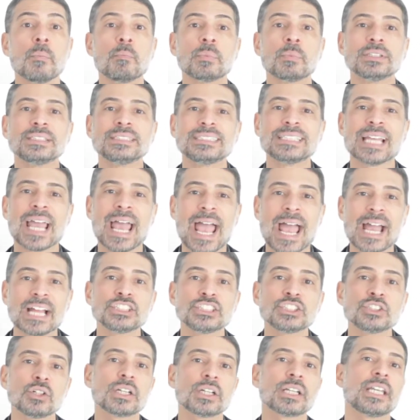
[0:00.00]

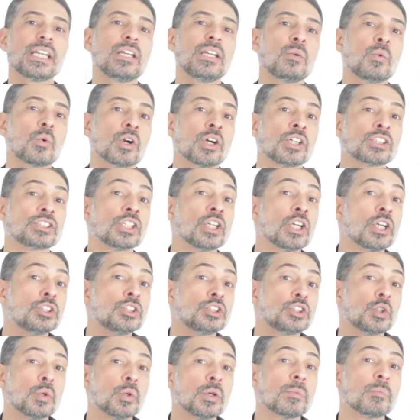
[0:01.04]
potential keywords
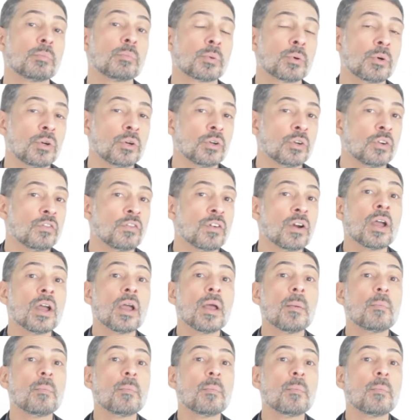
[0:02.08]
to improve,